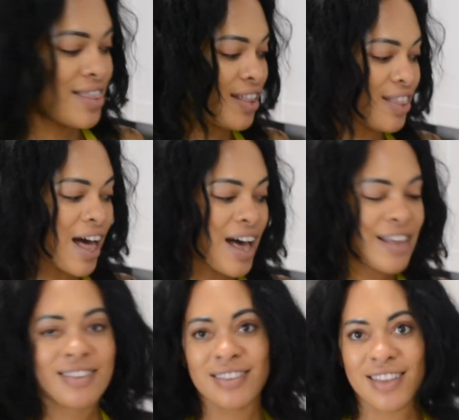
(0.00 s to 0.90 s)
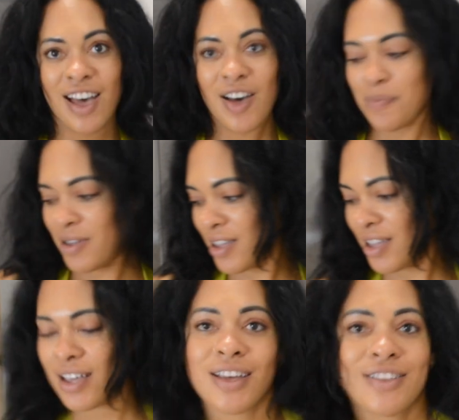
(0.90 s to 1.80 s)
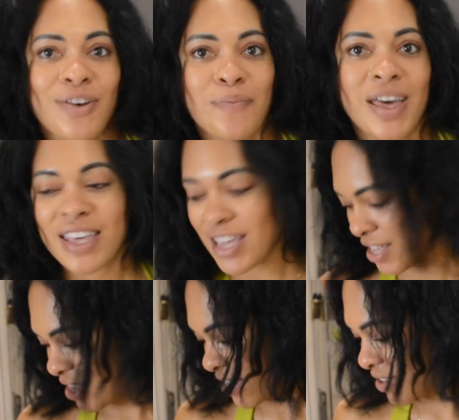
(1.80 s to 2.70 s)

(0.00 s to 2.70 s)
The last step to making this